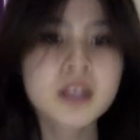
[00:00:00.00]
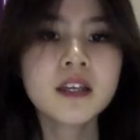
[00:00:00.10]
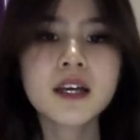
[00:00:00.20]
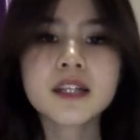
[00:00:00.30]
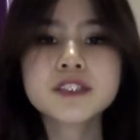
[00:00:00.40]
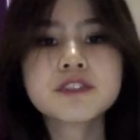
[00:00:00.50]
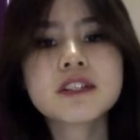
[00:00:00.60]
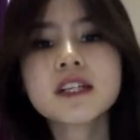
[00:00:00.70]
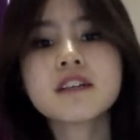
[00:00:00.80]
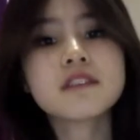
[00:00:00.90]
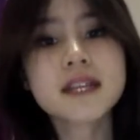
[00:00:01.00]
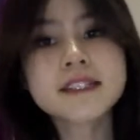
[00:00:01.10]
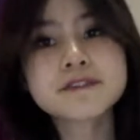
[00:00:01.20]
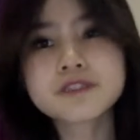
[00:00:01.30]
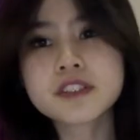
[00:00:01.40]
as you are now
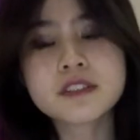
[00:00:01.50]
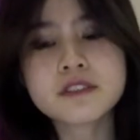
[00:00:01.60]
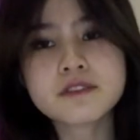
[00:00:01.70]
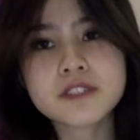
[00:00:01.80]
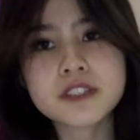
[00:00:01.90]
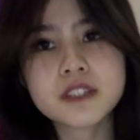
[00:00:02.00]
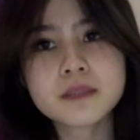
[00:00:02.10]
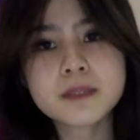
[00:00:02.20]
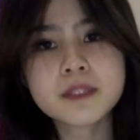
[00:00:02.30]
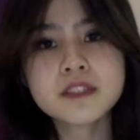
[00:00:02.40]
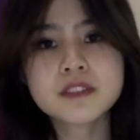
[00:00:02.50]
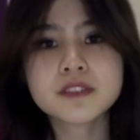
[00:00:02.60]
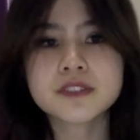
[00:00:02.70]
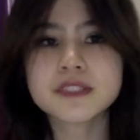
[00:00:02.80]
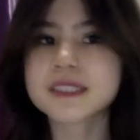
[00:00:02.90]
less vulnerable
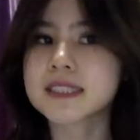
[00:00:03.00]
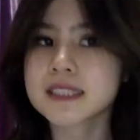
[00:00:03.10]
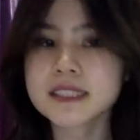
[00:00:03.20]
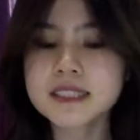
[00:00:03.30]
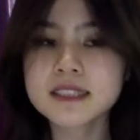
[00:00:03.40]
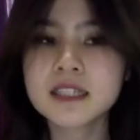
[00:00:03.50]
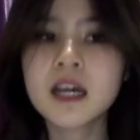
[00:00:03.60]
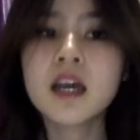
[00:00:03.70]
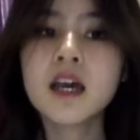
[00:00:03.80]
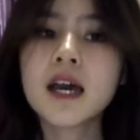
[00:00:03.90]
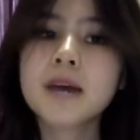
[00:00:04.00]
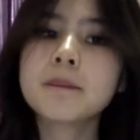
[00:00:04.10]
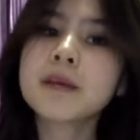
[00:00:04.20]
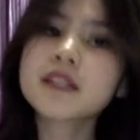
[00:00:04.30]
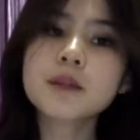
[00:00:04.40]
to diseases and
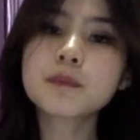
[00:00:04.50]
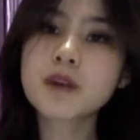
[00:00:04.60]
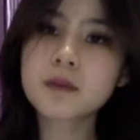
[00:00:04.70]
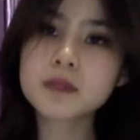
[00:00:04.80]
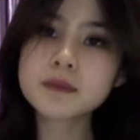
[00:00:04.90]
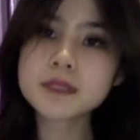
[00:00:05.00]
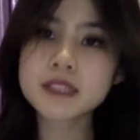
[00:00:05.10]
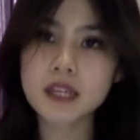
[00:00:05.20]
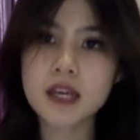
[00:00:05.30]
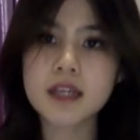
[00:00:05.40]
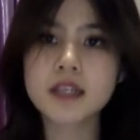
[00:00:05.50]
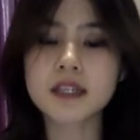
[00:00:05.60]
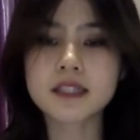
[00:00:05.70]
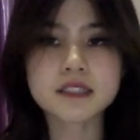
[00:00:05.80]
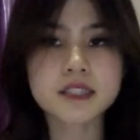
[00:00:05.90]
mental problems like
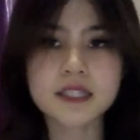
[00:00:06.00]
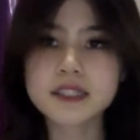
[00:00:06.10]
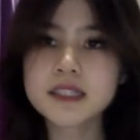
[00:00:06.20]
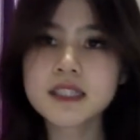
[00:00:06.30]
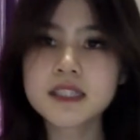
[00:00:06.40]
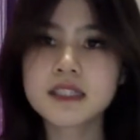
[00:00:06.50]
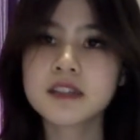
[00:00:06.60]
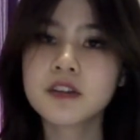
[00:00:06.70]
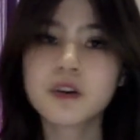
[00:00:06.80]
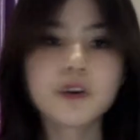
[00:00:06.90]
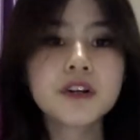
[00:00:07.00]
anxiety or